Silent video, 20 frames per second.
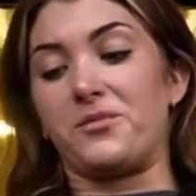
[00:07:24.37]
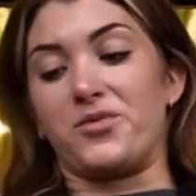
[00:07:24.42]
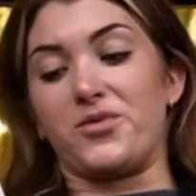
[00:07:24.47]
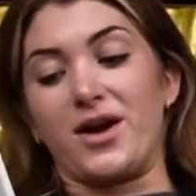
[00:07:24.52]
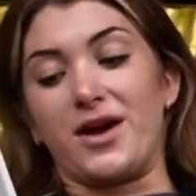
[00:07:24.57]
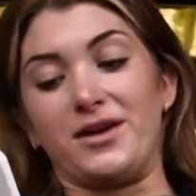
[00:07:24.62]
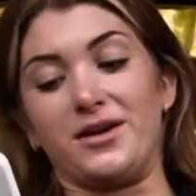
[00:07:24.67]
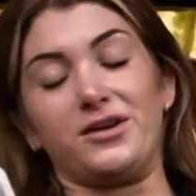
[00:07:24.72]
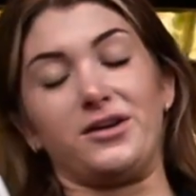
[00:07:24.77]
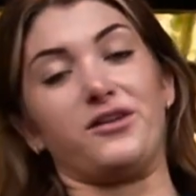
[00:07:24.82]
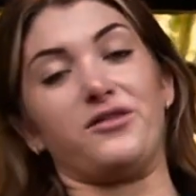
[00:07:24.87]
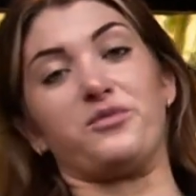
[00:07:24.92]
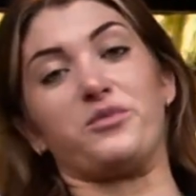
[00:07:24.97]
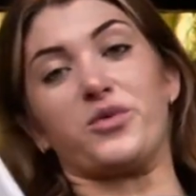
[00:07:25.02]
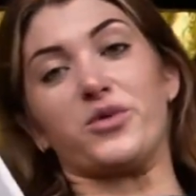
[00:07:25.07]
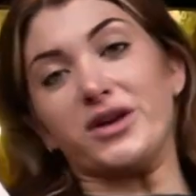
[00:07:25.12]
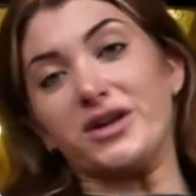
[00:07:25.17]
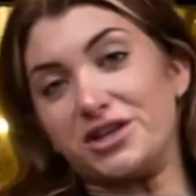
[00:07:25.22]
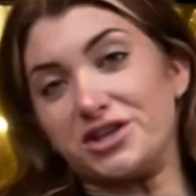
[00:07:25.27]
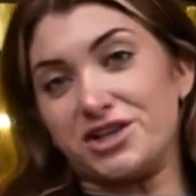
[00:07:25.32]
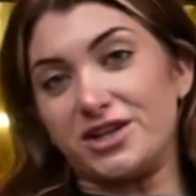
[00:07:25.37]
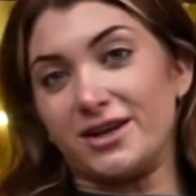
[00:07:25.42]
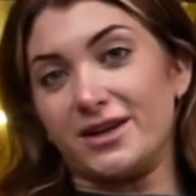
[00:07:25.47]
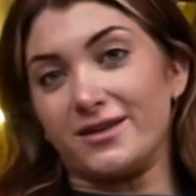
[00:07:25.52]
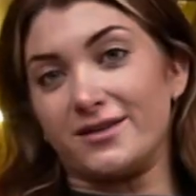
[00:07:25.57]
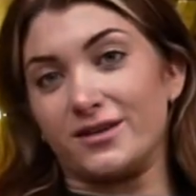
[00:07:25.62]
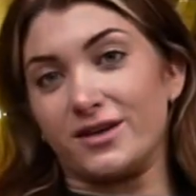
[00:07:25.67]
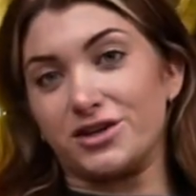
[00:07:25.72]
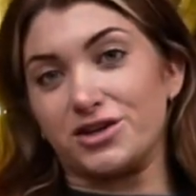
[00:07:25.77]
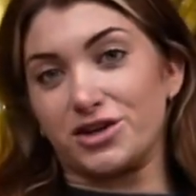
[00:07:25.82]
brand of
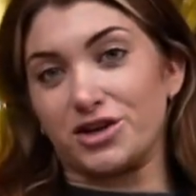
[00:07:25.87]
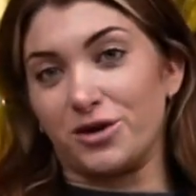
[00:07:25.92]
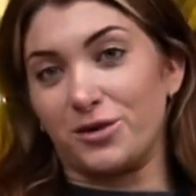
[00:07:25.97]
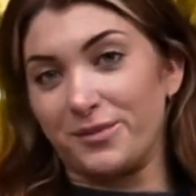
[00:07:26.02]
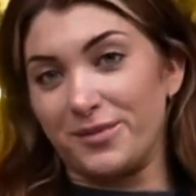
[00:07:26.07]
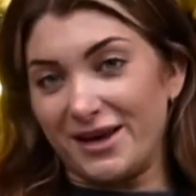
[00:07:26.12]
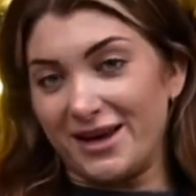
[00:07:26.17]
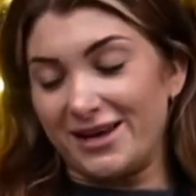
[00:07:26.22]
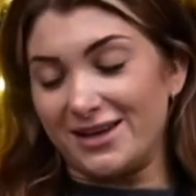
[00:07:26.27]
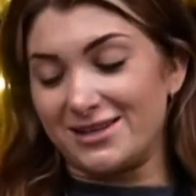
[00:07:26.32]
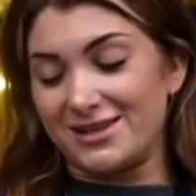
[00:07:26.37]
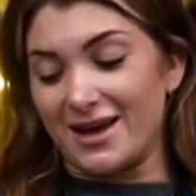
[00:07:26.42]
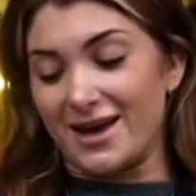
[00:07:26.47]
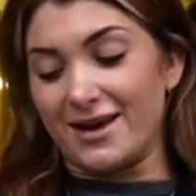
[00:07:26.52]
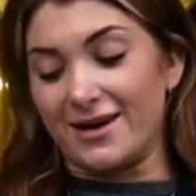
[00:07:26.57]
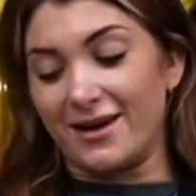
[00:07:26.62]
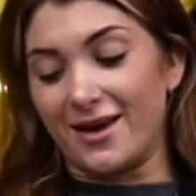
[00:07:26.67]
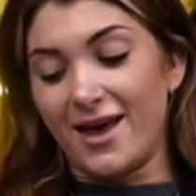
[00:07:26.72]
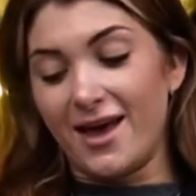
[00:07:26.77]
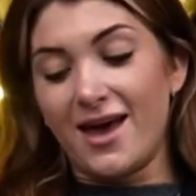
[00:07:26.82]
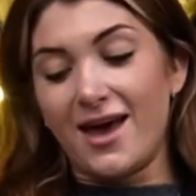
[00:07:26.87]
breeches to compete in?